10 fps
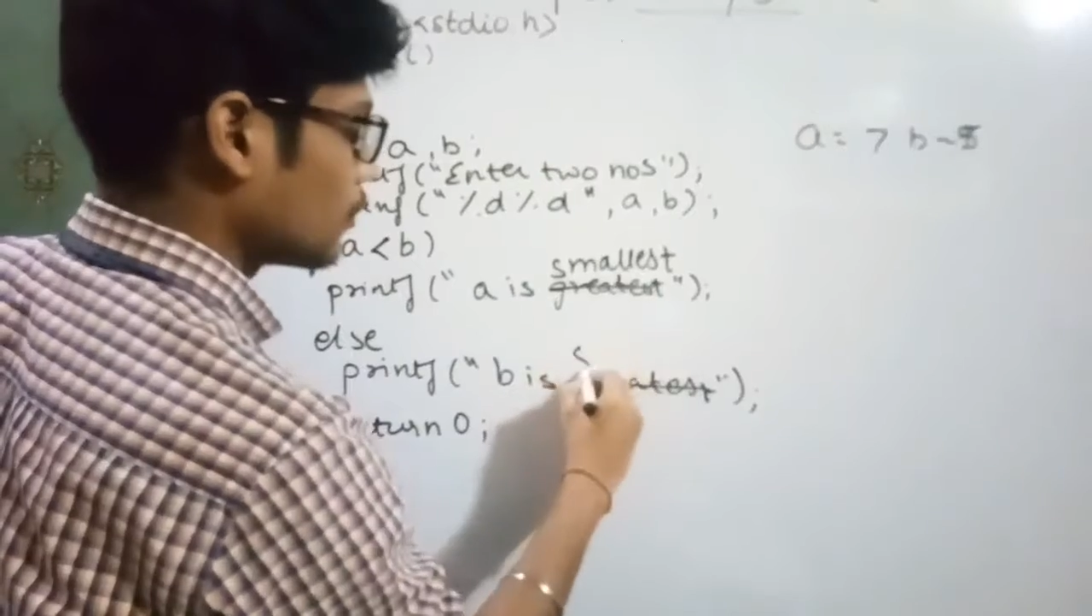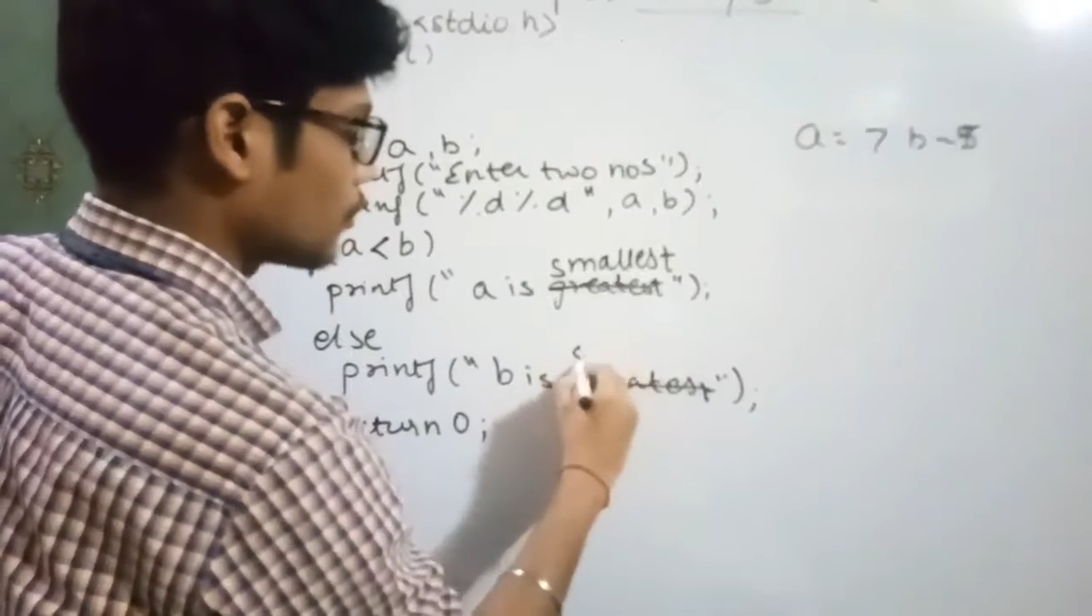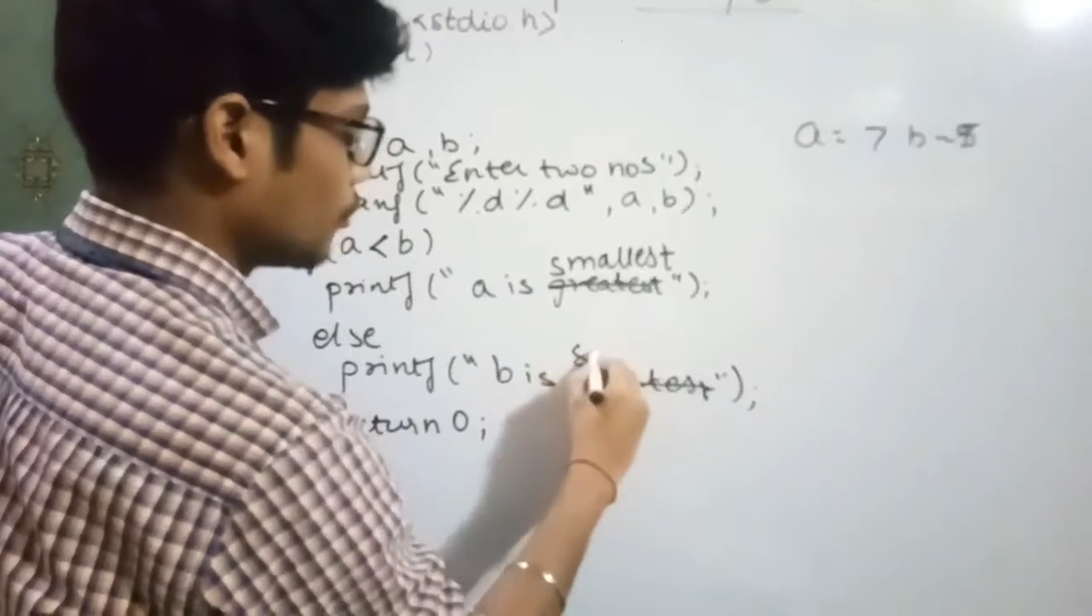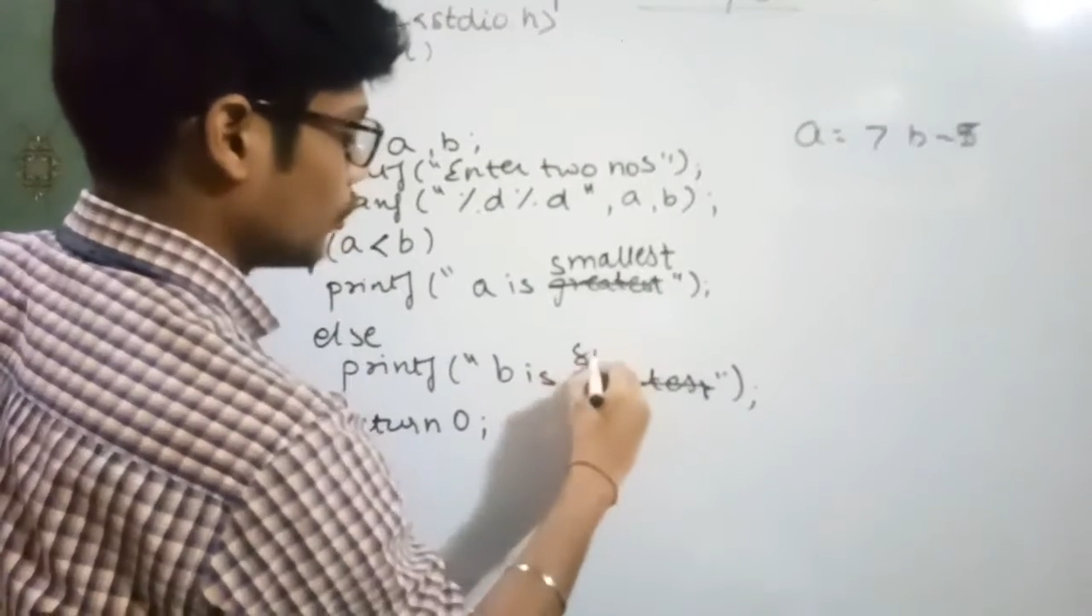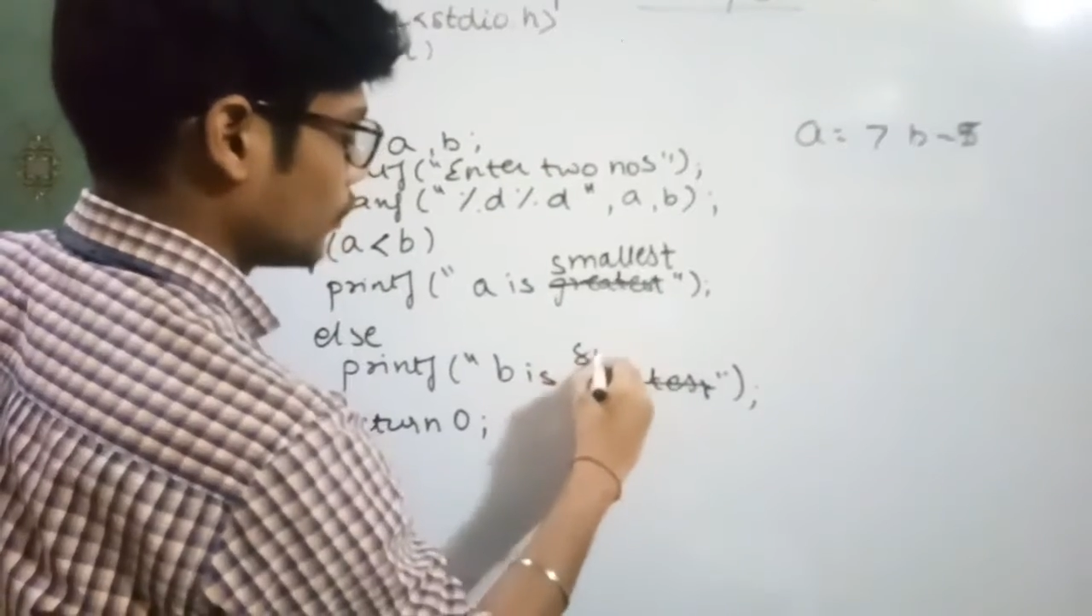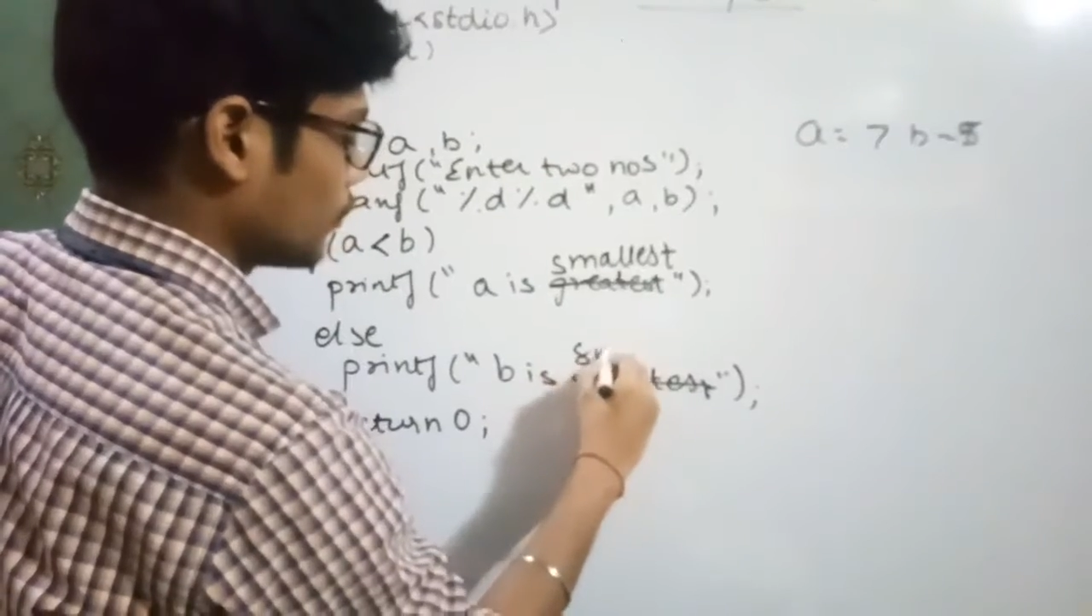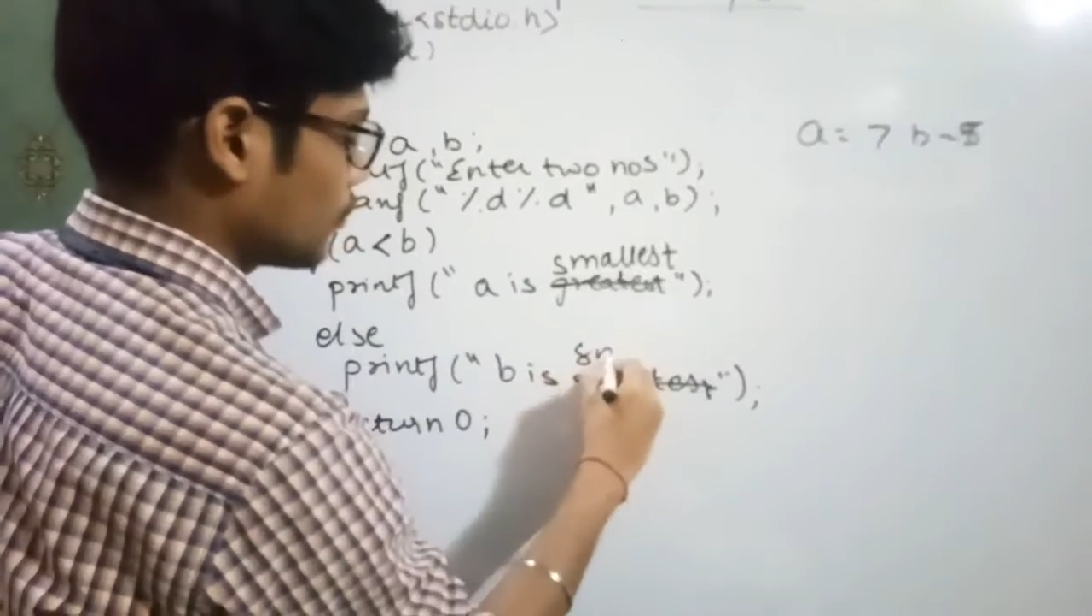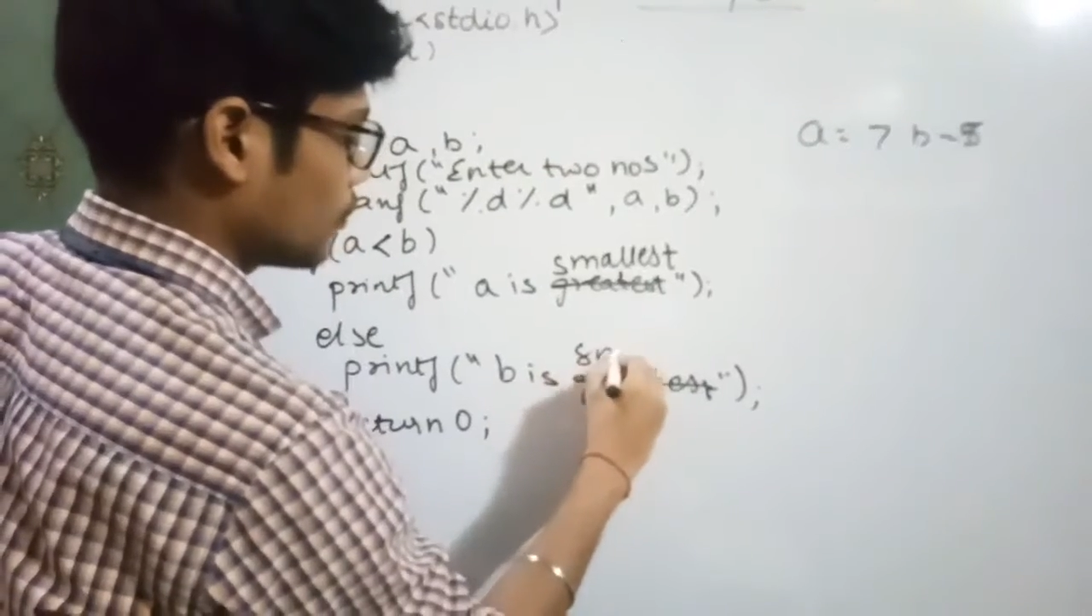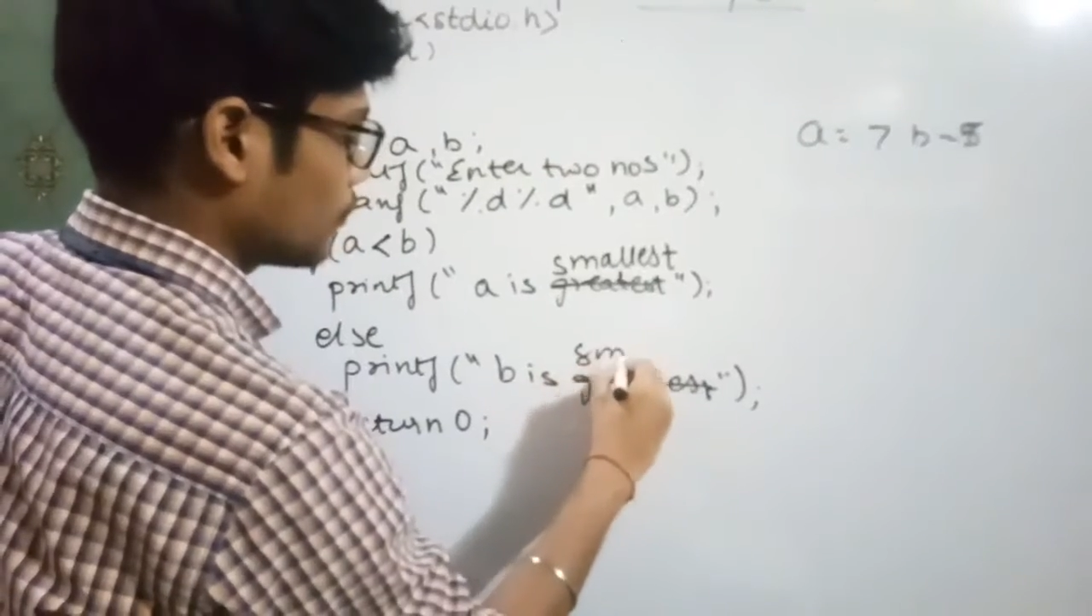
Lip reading: is smallest.